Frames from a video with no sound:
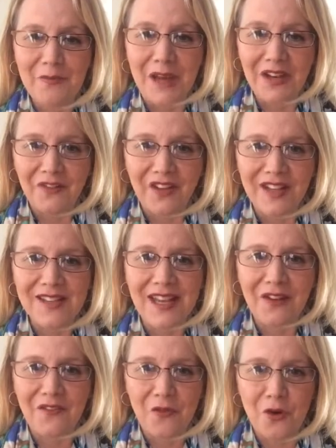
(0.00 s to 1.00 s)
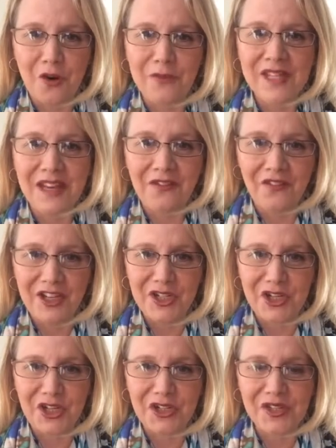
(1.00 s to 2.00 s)
benefits and forms and
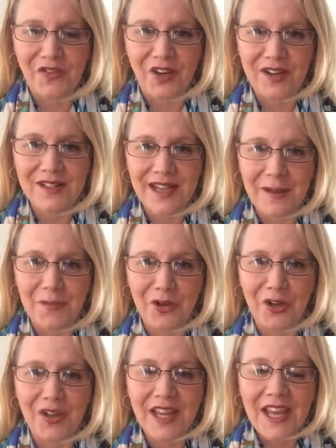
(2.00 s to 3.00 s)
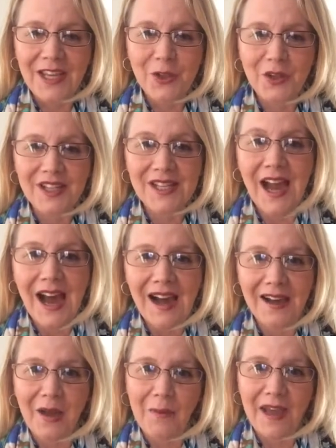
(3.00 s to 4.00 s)
features, for example. You can
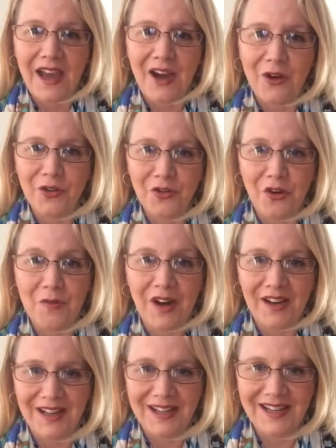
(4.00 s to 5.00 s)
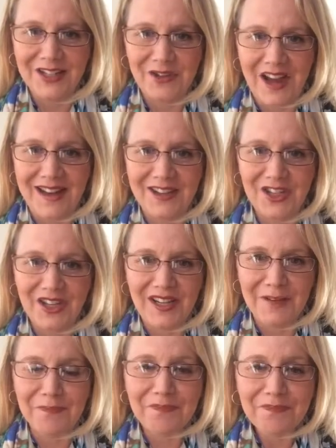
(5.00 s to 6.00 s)
talk about your marketing
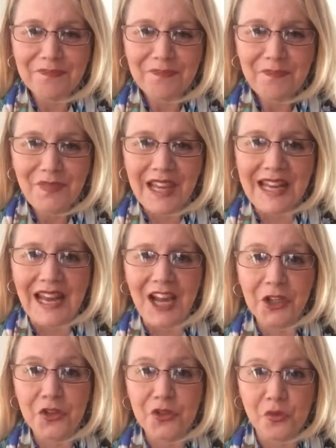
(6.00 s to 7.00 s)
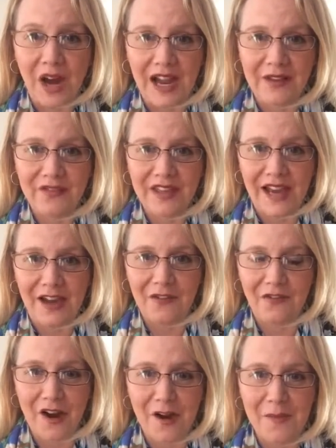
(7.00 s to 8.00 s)
strategy and how you derived
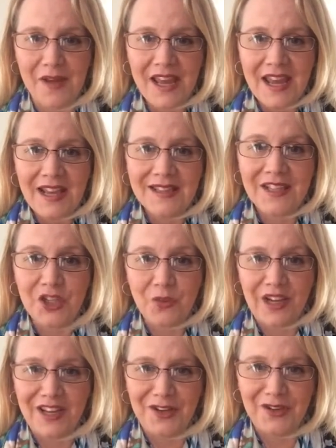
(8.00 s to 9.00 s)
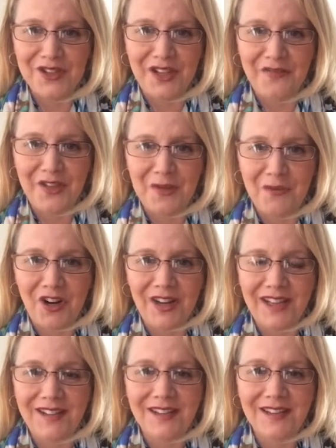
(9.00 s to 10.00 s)
that from situating yourself in the
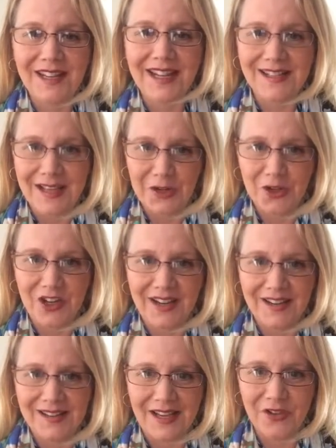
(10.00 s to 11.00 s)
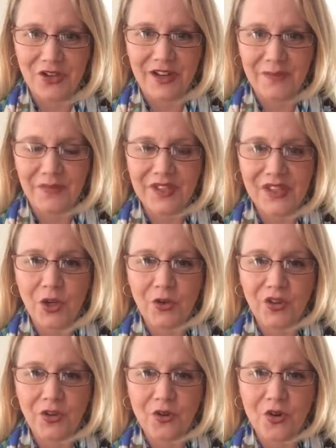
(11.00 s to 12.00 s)
market, et cetera, et cetera.
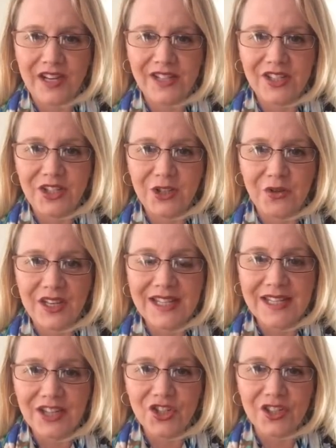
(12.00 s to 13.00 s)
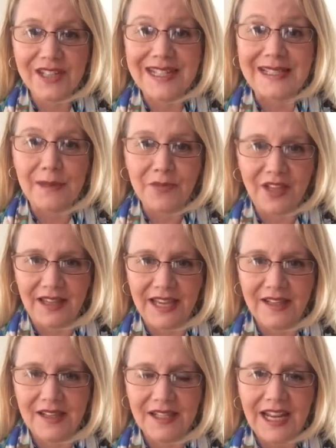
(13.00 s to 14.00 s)
So you're going to essentially
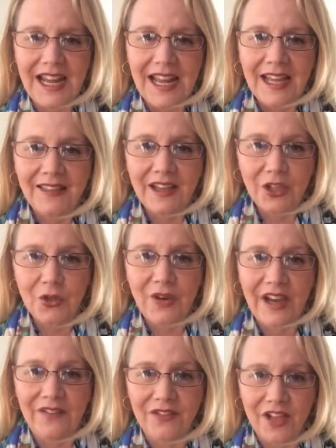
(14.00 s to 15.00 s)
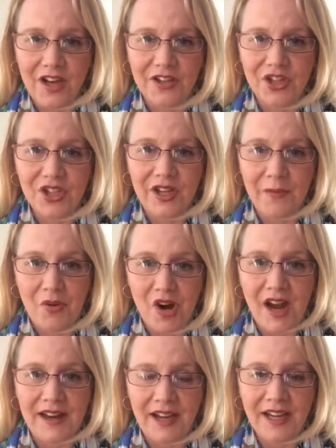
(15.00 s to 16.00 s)
simulate that you have launched a
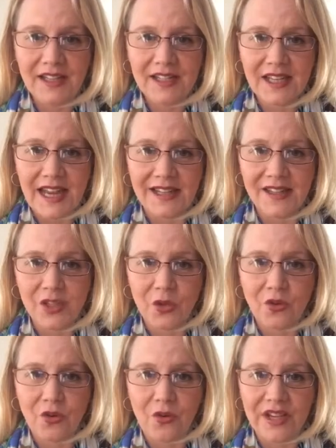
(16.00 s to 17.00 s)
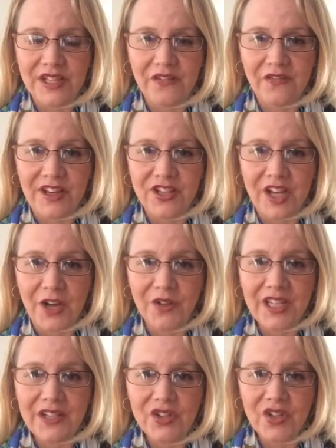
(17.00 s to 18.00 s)
product, and so you're going to flesh out
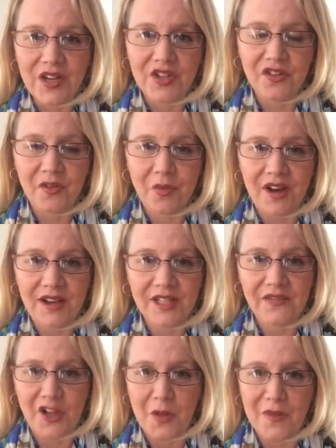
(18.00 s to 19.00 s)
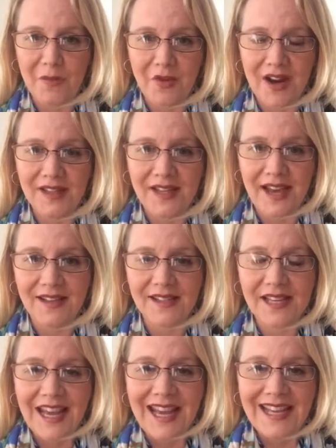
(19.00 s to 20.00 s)
each stage of the product development
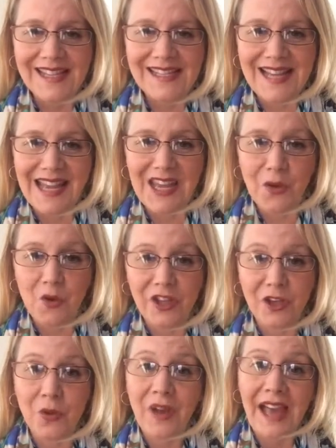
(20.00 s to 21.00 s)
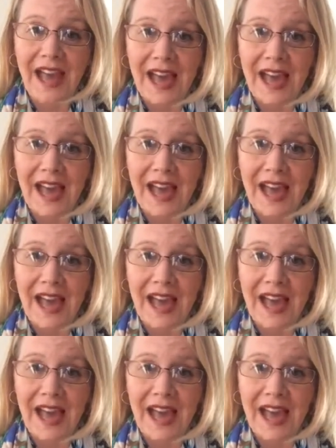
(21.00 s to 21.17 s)
process, saying what you